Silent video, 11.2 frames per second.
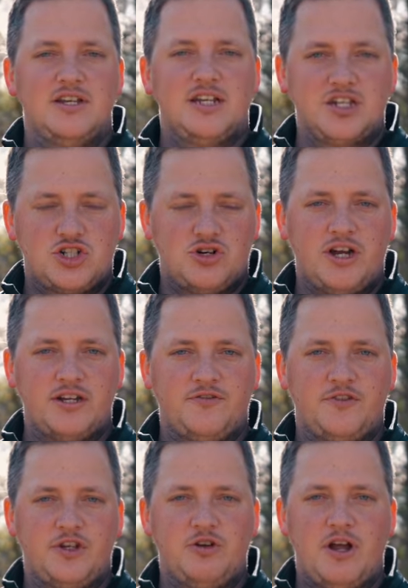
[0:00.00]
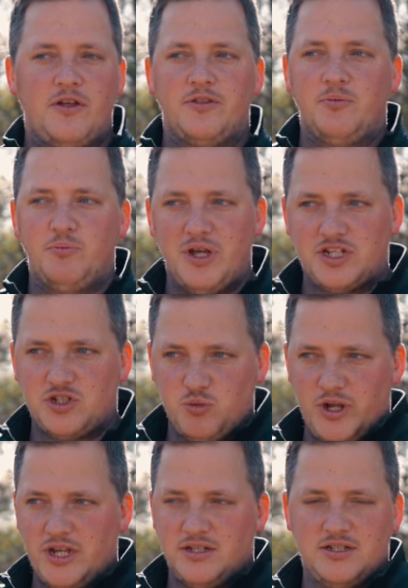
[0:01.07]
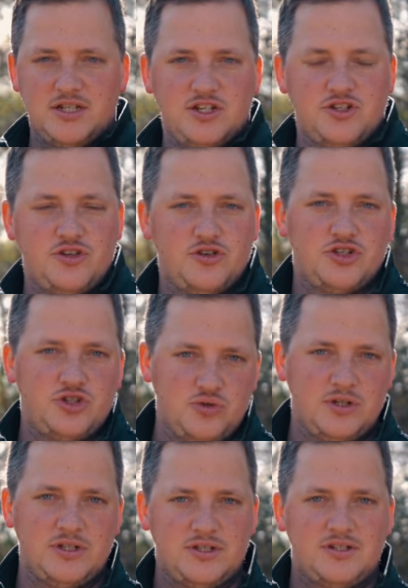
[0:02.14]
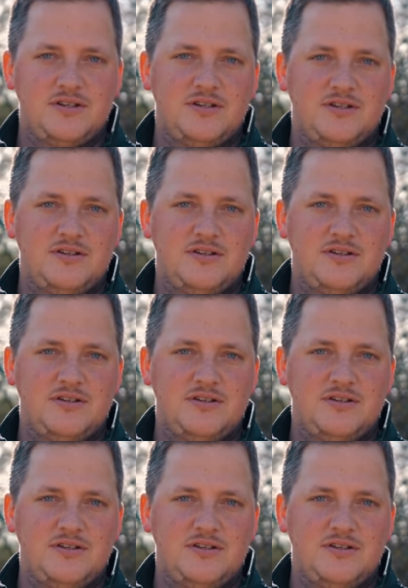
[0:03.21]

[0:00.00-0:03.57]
is trying to figure out the best way to teach their students.